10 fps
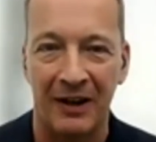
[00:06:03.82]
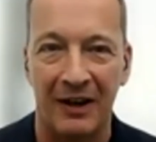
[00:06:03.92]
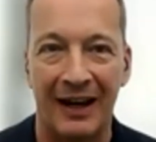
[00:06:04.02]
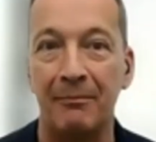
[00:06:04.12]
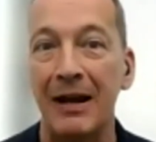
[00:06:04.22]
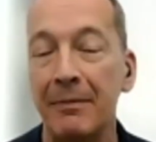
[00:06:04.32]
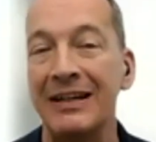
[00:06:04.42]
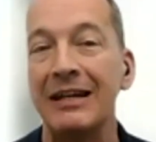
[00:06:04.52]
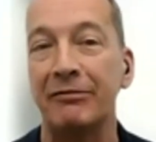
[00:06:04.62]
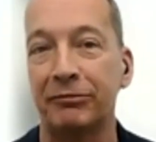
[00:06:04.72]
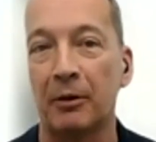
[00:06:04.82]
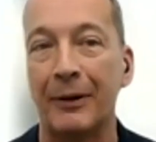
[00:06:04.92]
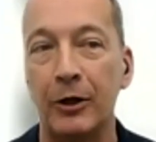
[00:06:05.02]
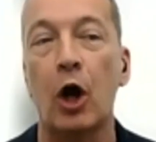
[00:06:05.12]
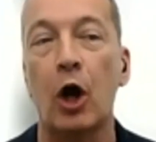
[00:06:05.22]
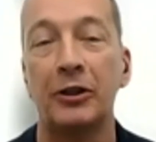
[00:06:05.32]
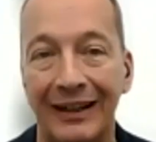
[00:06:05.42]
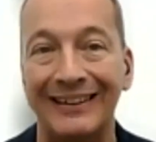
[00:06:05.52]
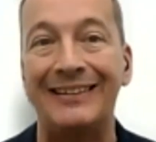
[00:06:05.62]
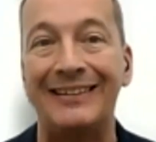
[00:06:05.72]
and maybe even from a
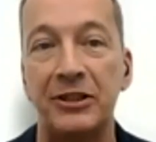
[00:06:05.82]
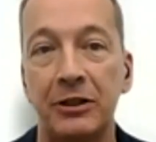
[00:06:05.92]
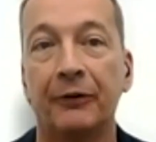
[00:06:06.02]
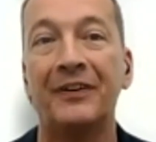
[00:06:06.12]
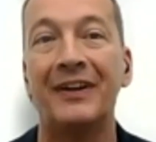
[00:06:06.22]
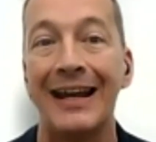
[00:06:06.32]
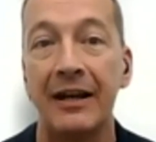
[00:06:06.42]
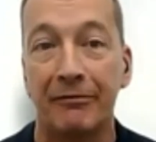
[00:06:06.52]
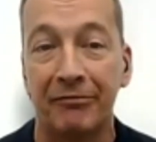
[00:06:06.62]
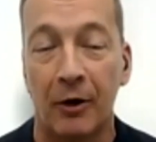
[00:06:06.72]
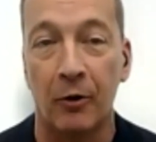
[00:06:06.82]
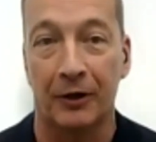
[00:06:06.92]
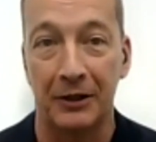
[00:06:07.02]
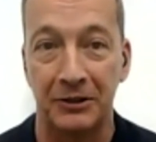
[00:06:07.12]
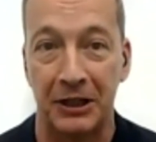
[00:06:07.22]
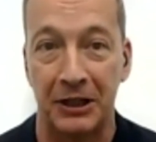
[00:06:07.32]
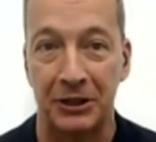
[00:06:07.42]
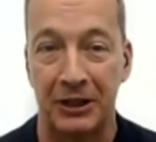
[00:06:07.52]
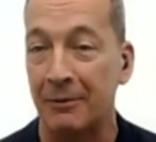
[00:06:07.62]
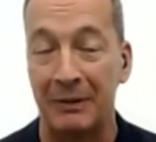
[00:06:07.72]
non-digital native organization,
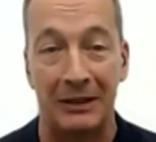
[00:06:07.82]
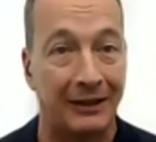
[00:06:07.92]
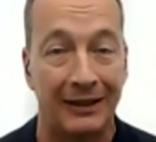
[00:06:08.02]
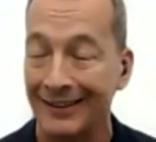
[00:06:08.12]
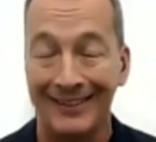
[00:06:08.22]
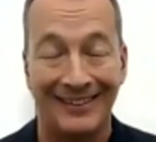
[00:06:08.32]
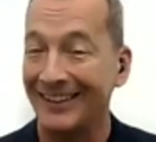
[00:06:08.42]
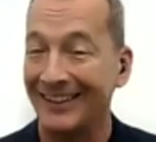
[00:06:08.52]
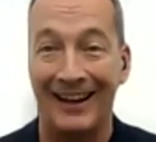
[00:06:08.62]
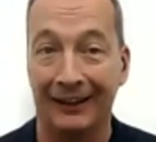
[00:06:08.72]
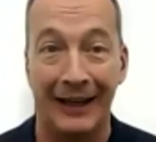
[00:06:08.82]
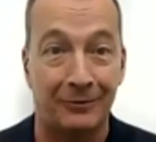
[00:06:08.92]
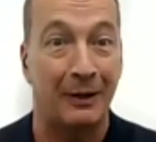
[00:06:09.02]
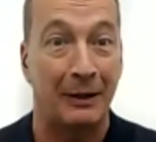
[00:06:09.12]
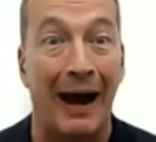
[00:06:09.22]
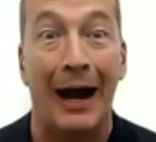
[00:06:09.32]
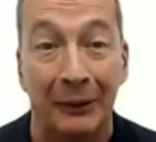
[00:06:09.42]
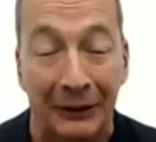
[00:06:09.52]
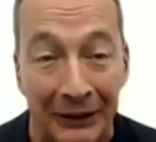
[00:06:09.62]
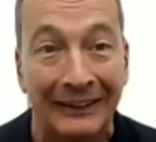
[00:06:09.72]
I mean, electric
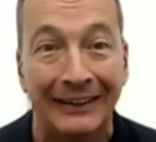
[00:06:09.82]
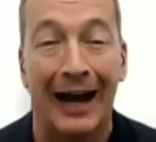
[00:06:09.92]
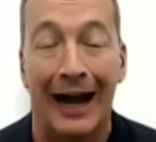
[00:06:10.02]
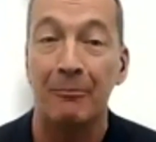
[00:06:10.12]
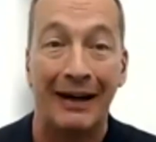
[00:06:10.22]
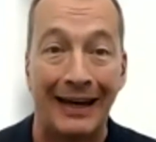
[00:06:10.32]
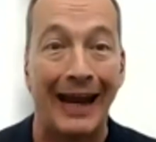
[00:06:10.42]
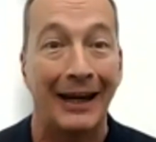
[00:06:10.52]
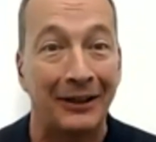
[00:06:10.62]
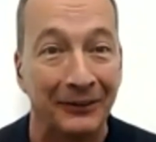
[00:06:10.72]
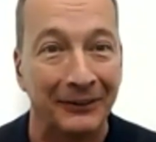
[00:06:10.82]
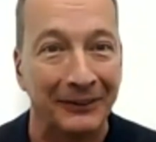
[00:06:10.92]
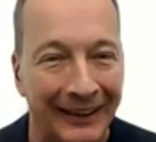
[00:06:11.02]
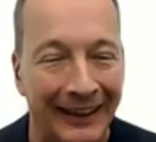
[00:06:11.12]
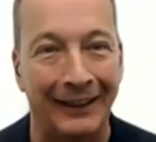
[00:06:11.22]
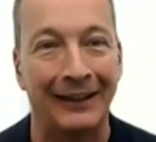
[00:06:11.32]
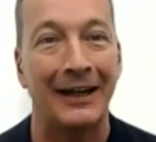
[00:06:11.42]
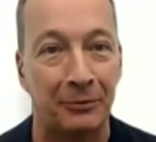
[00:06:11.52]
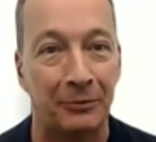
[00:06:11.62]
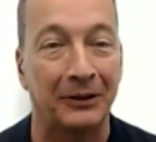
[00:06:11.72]
power, how mechanical and
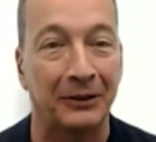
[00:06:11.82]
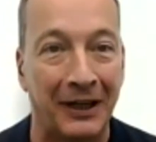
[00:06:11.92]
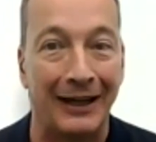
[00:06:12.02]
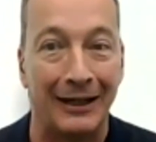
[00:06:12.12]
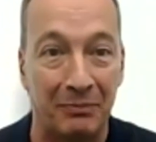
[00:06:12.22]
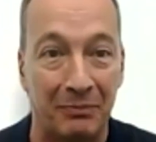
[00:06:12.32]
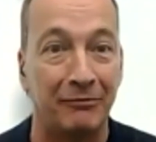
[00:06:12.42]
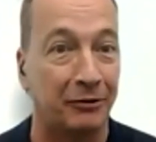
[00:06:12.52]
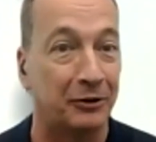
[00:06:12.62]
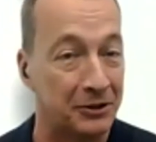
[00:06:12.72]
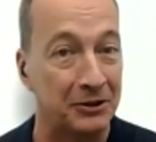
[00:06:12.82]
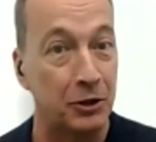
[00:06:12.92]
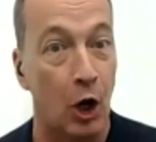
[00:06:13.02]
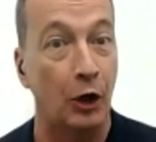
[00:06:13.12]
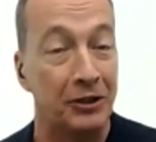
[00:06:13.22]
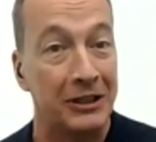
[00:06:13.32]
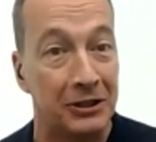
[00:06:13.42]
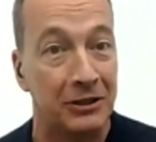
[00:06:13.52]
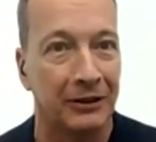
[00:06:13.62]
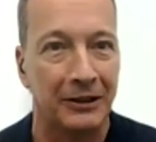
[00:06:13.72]
electrical can it be versus
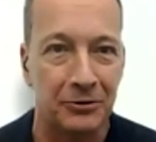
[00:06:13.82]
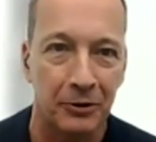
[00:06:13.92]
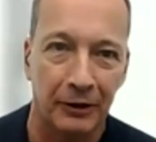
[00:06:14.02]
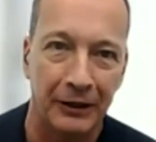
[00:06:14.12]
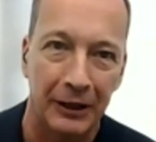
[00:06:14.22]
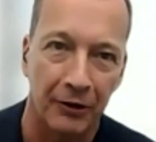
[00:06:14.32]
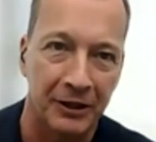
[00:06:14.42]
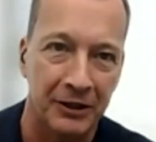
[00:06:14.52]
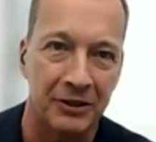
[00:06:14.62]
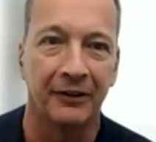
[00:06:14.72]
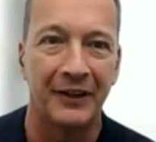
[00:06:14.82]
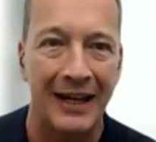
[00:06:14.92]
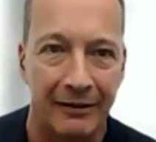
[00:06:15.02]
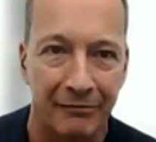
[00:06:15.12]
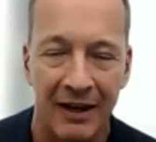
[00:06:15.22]
non-digital and certainly not digital native,